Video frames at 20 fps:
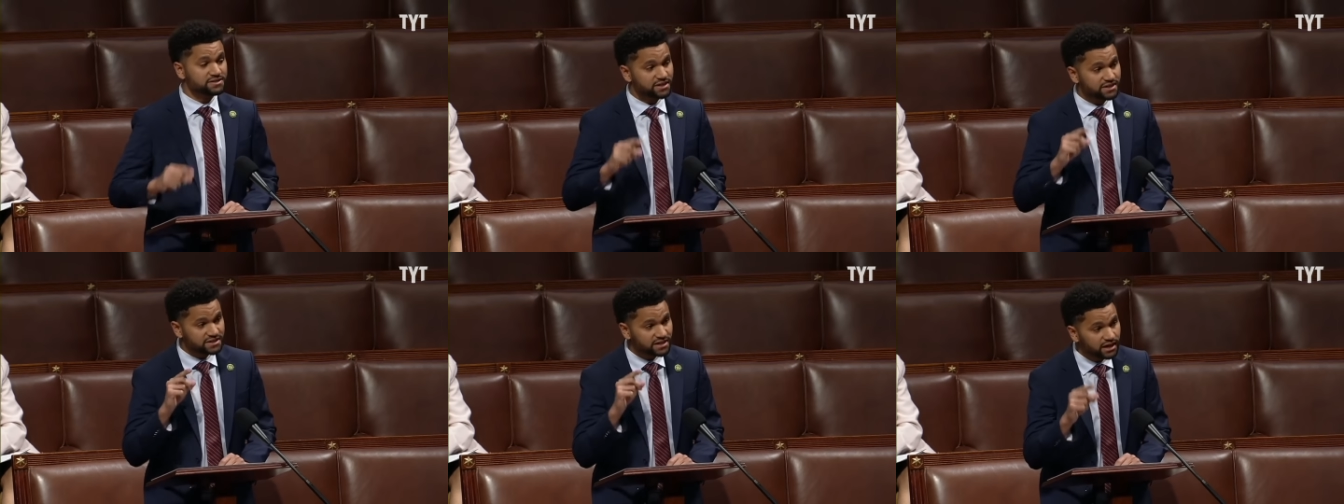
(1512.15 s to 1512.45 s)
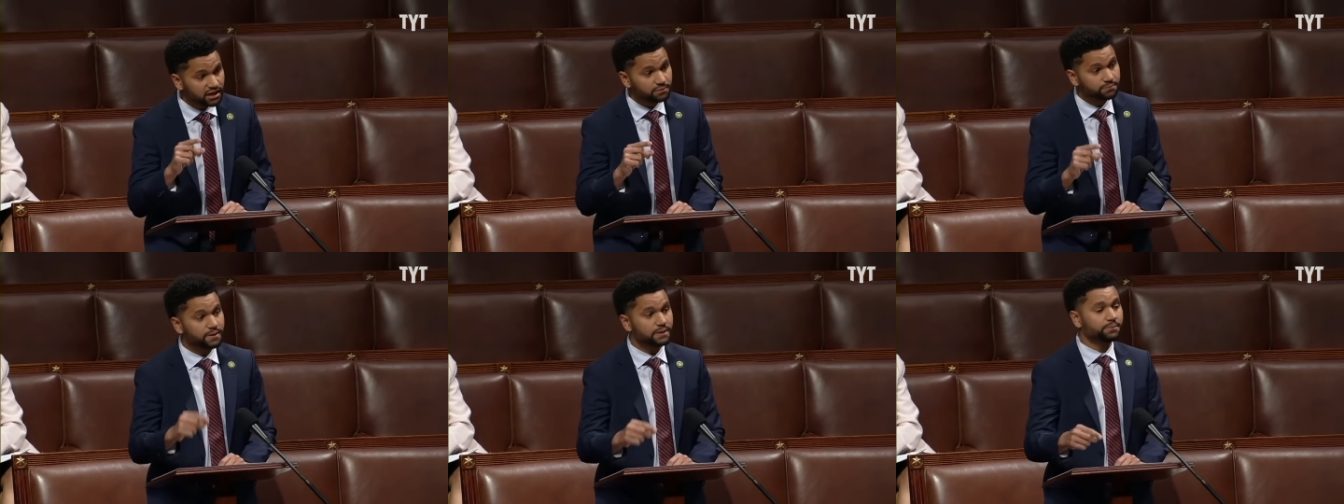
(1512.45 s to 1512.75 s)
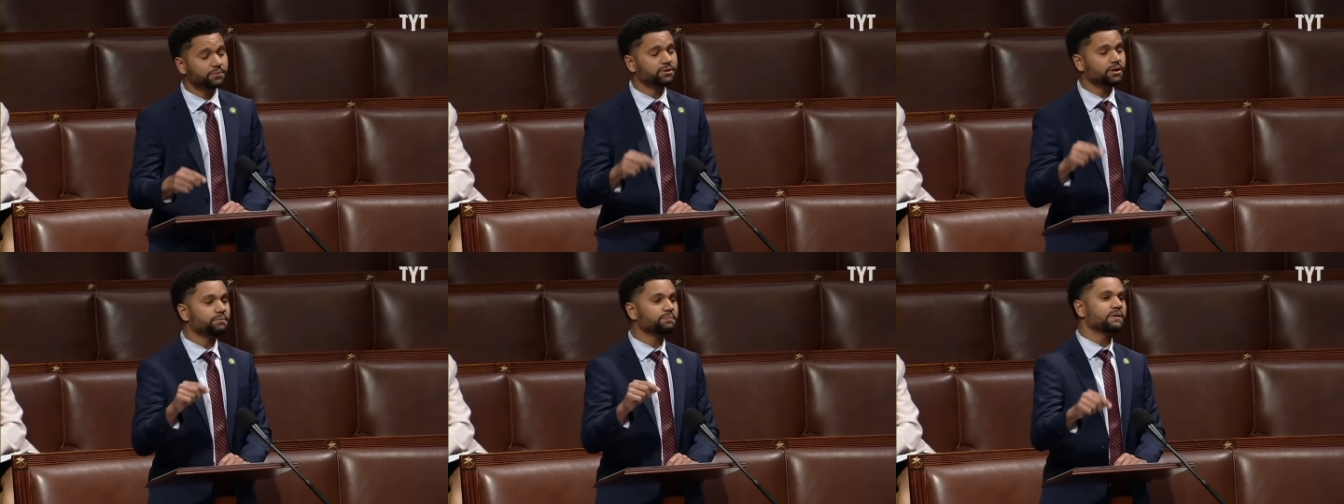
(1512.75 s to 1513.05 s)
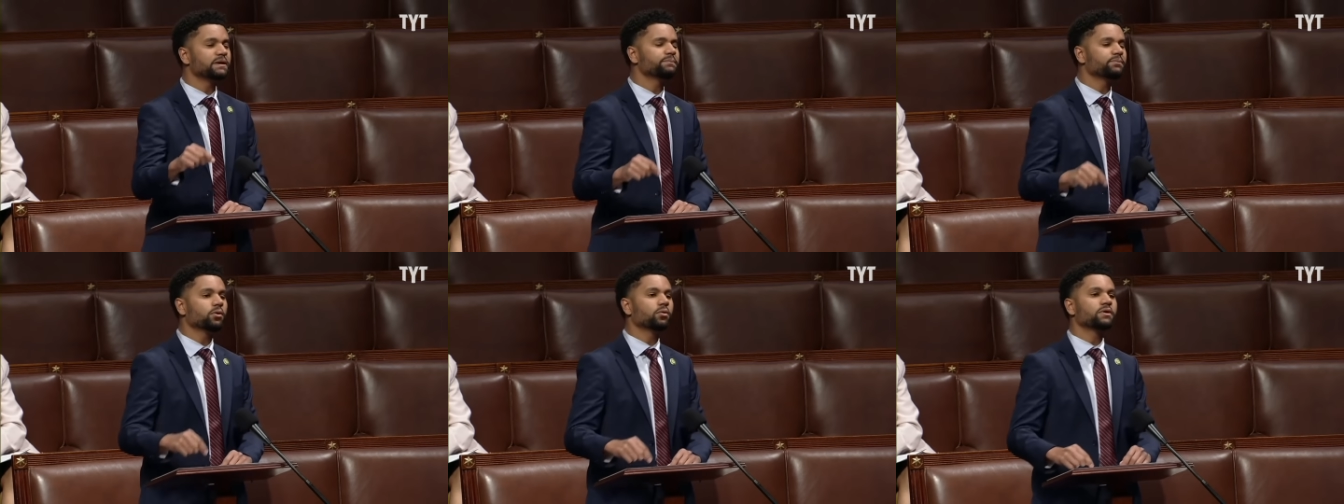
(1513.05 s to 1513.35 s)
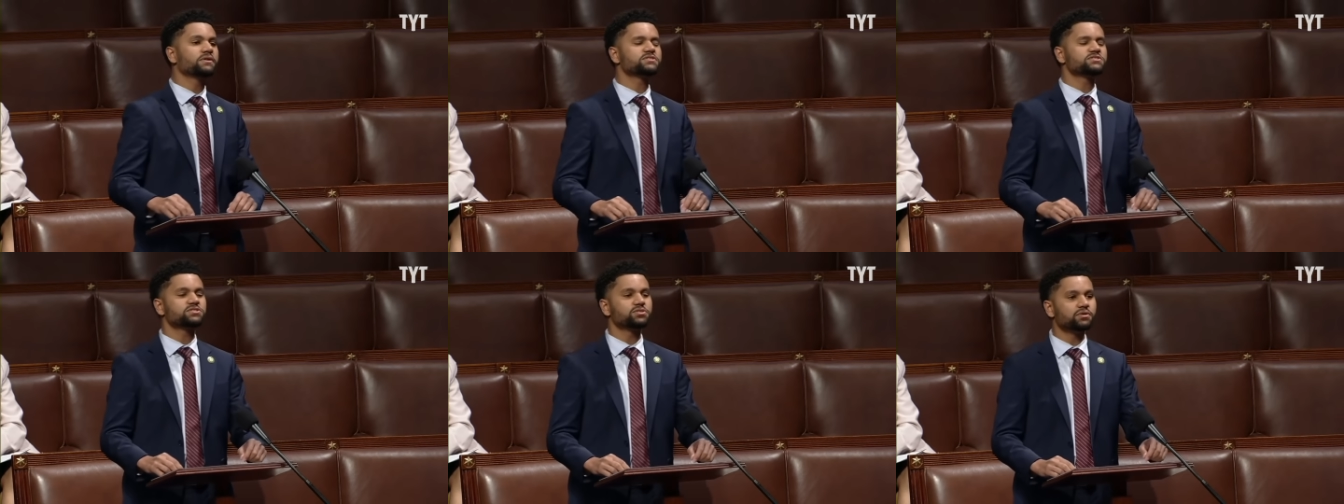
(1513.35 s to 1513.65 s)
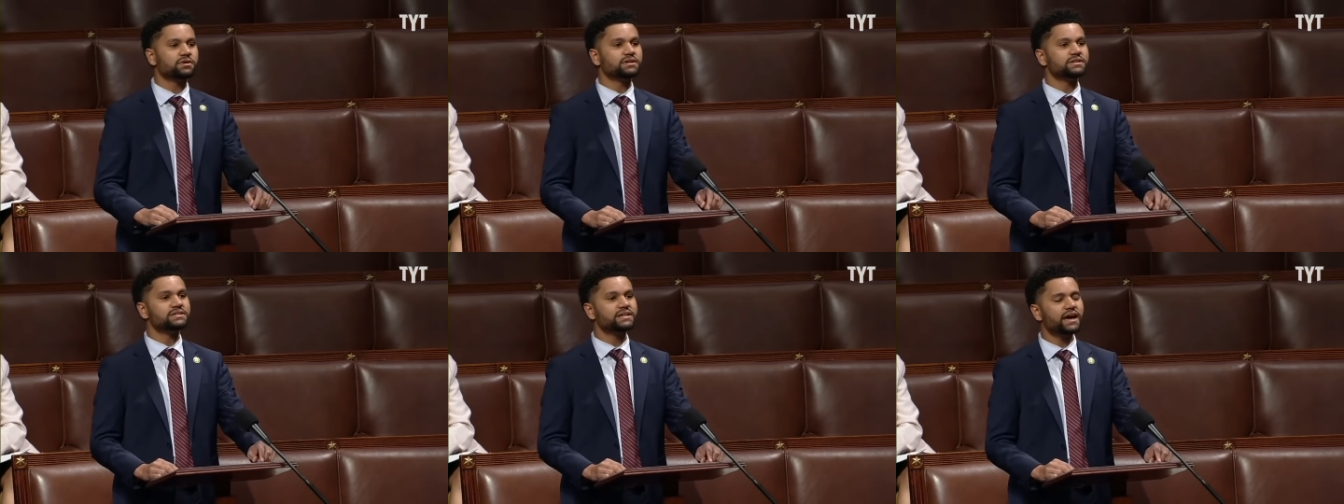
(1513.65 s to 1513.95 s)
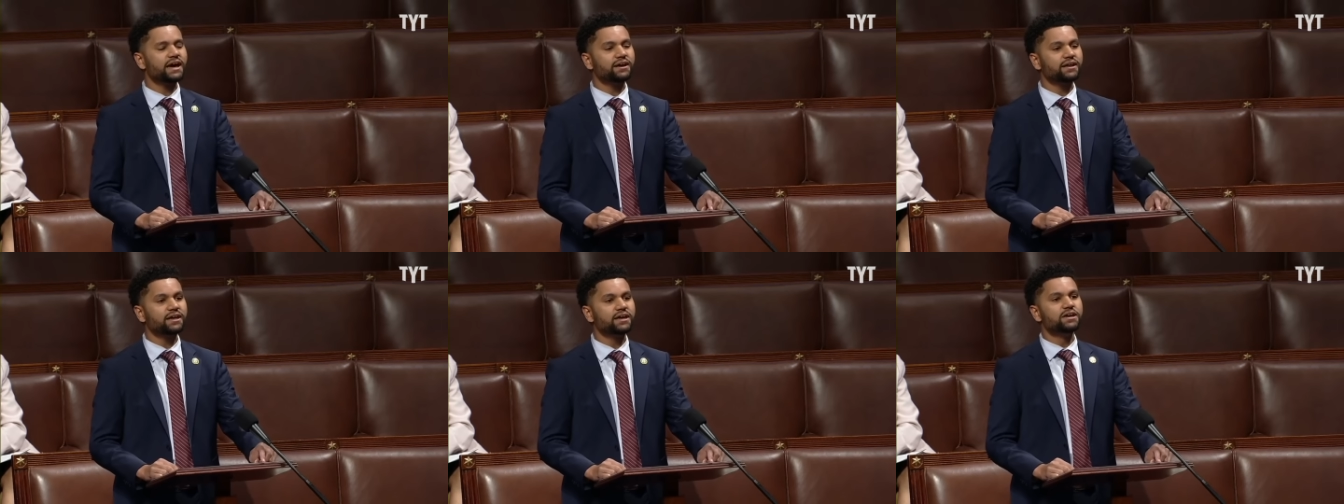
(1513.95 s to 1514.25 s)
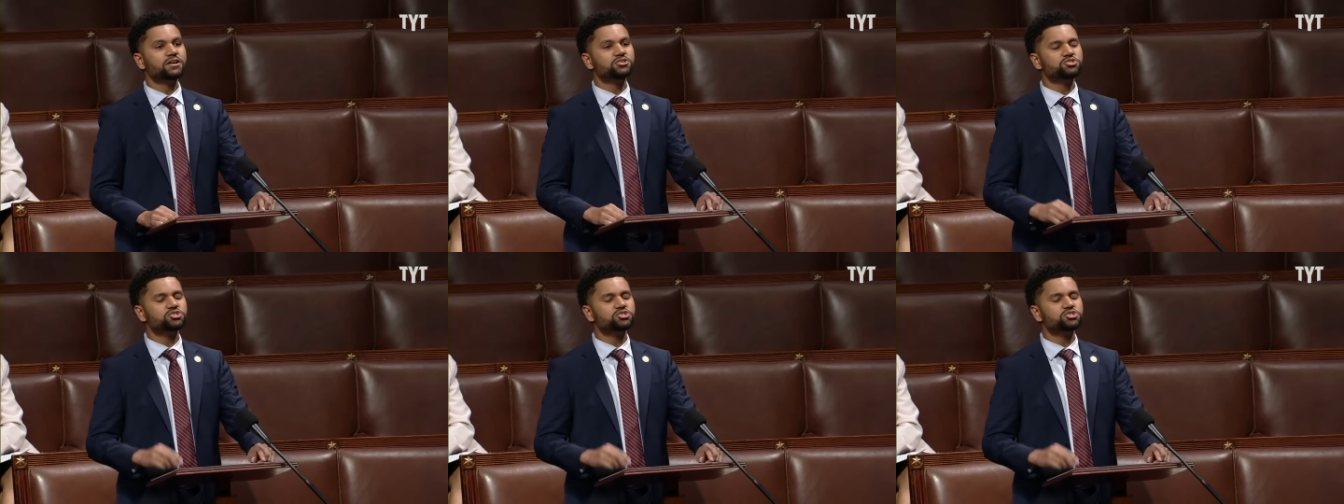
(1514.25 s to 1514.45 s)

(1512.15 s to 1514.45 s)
to young people, to people with student debt,